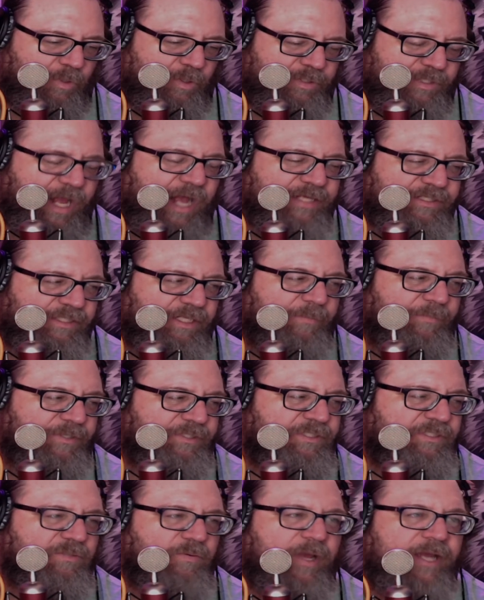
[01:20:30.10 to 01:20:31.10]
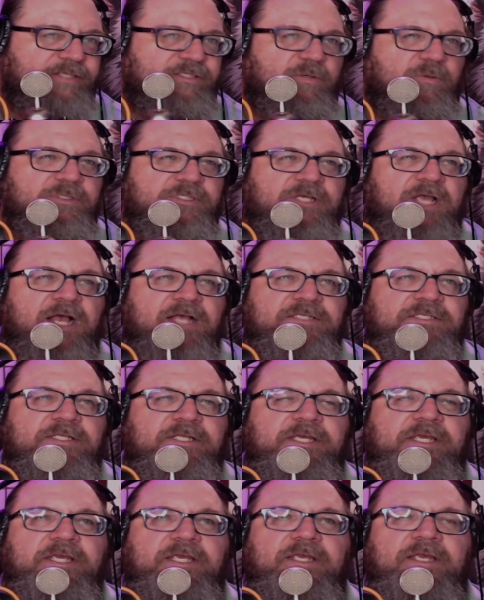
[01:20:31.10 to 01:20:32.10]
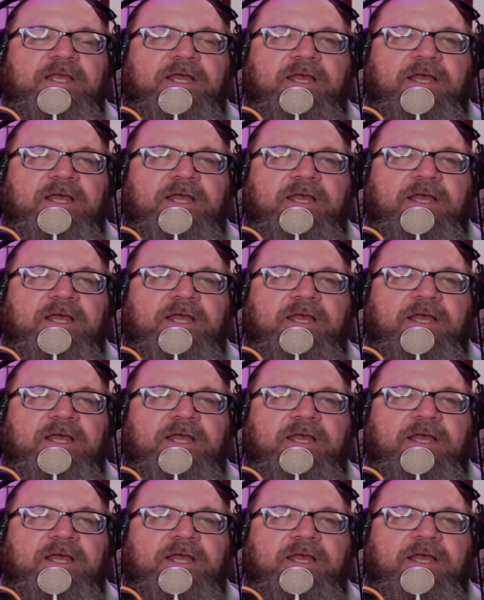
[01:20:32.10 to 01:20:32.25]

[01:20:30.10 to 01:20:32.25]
was costly business-wise. It was costly